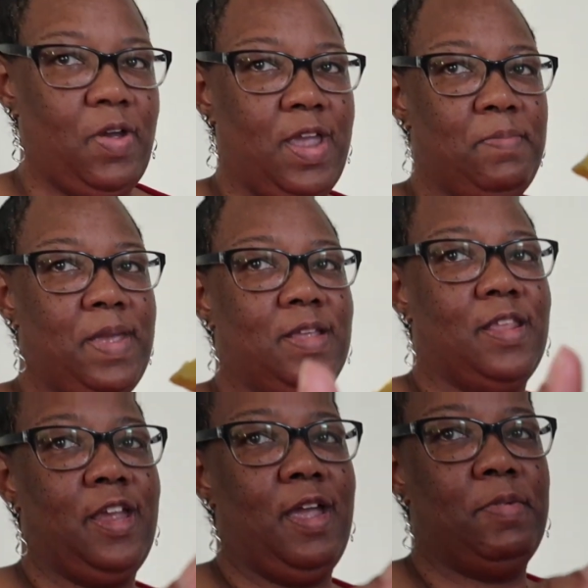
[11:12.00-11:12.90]
it, why I make
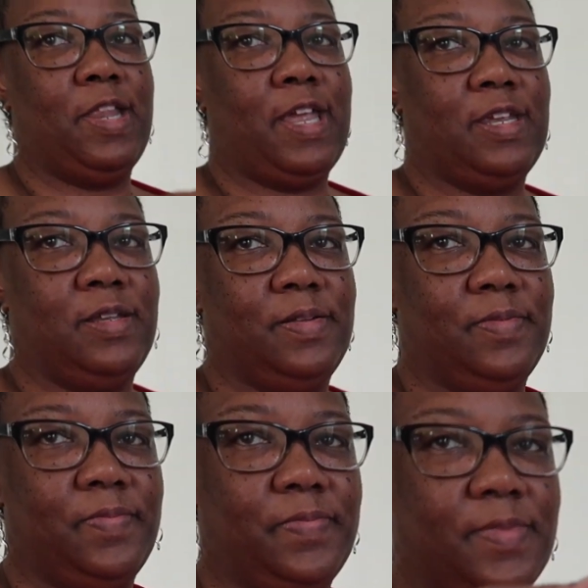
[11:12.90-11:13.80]
that I'ma like it.
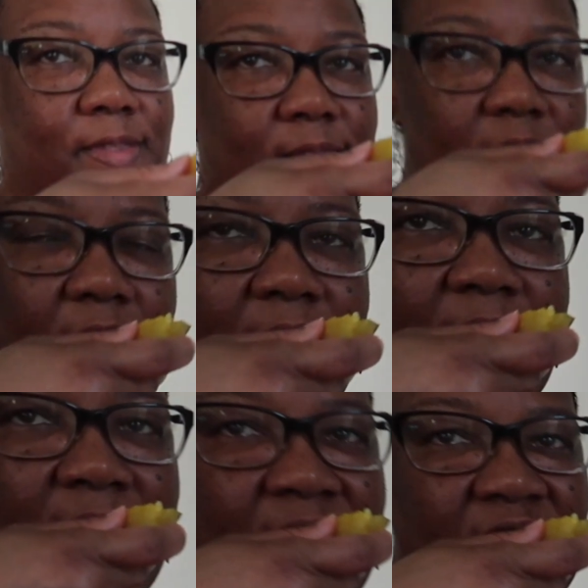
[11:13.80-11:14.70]
I
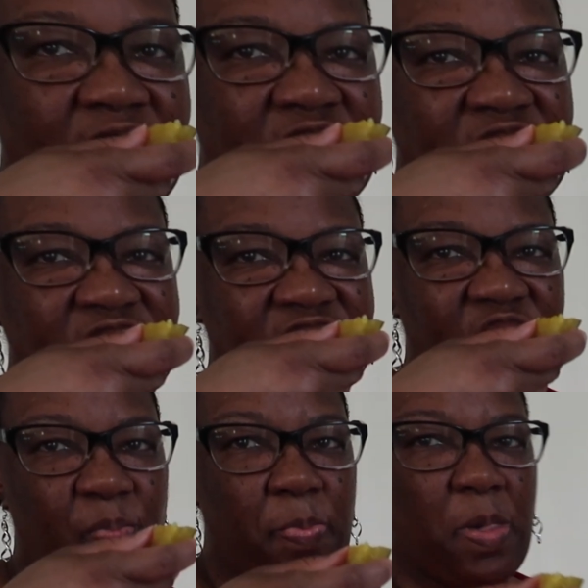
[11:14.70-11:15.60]
mean, I didn't dislike
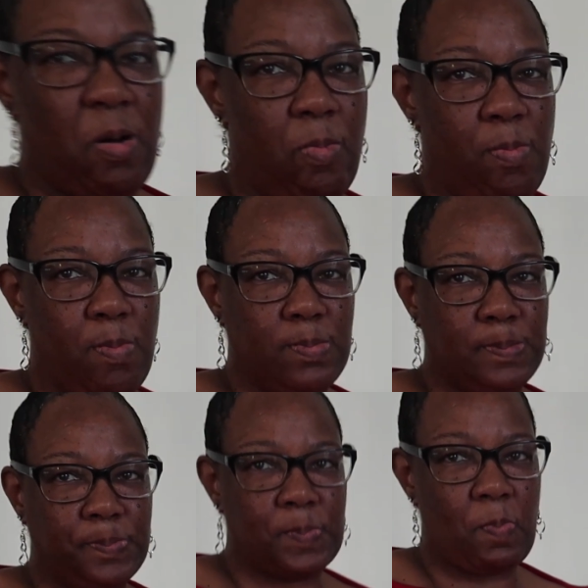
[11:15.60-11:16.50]
it, I just didn't
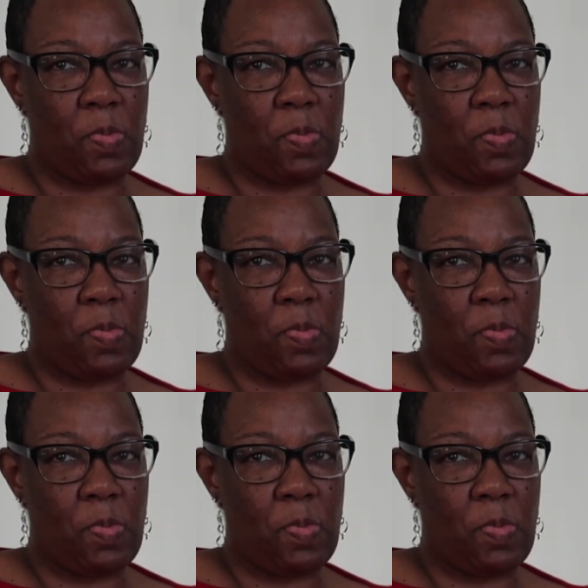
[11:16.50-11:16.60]
like it.